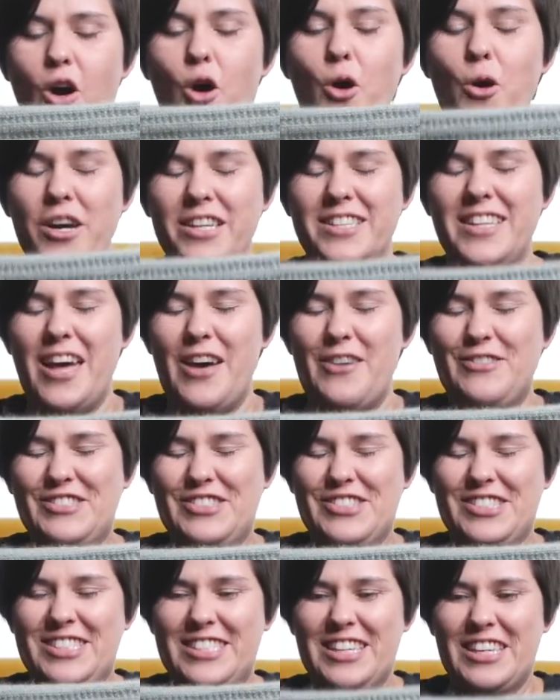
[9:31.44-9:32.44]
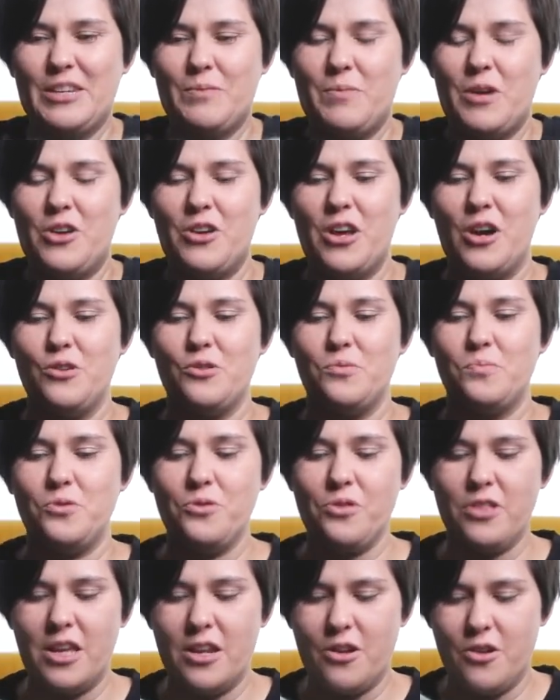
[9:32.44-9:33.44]
Always have to think about how to
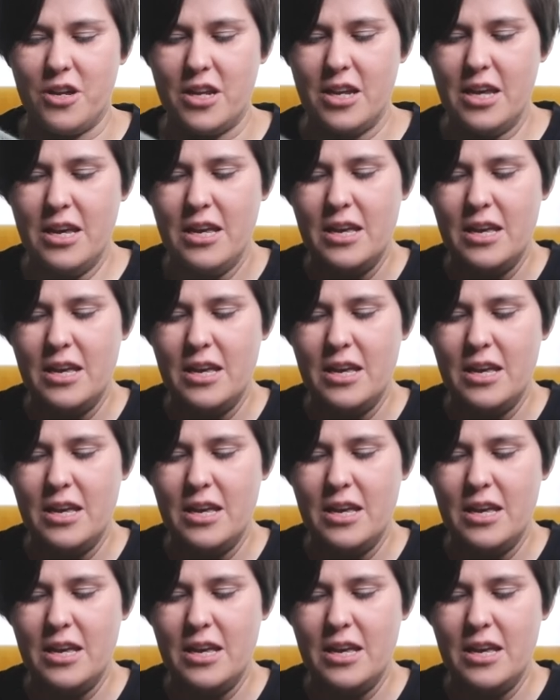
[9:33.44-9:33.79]
put that on.